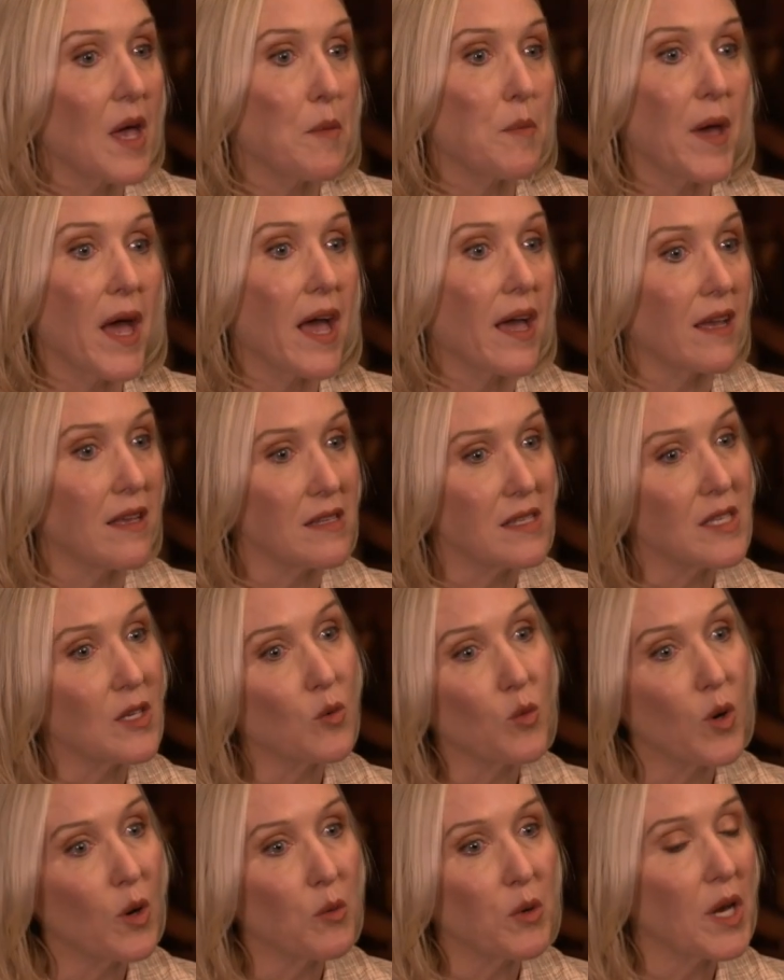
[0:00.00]
that back and
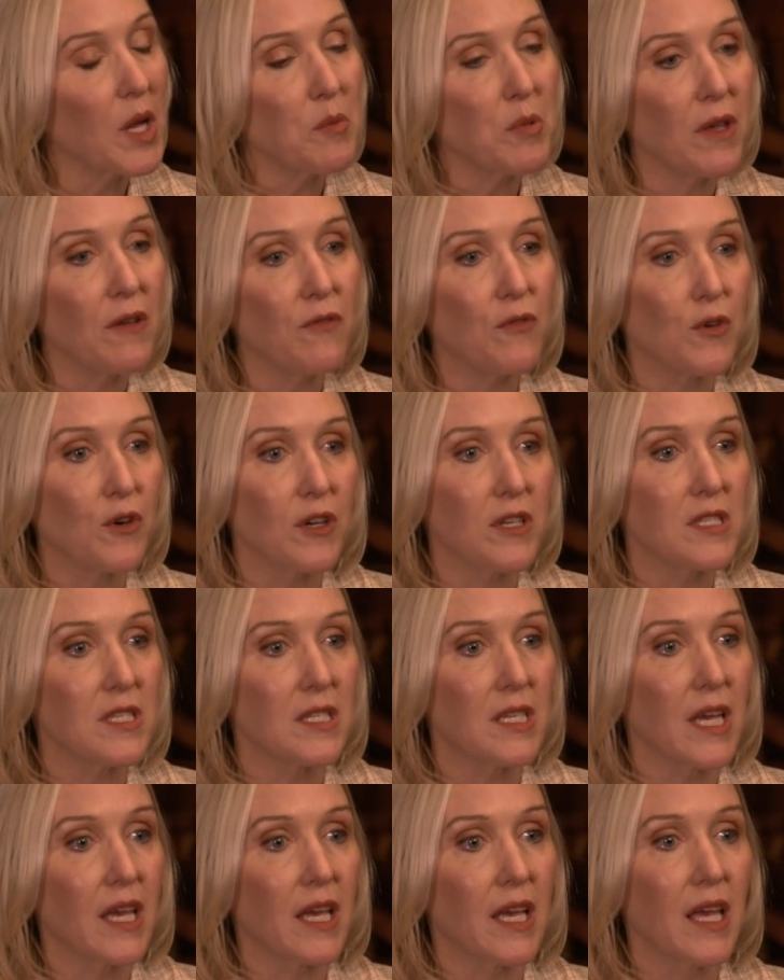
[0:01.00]
see what would I pay for it
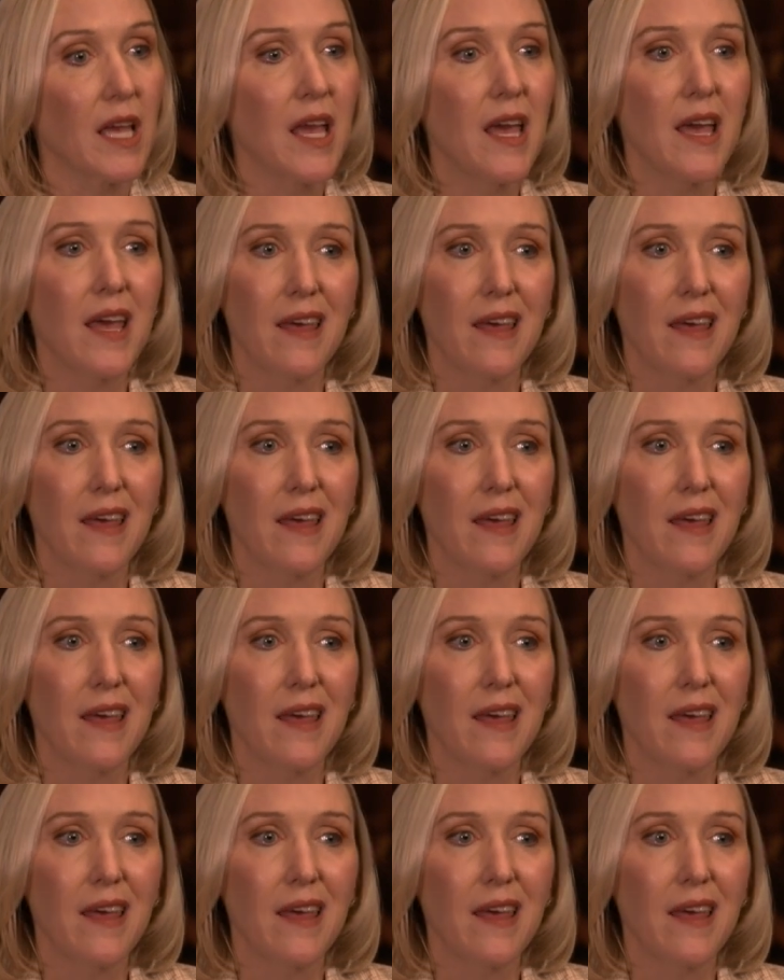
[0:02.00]
today.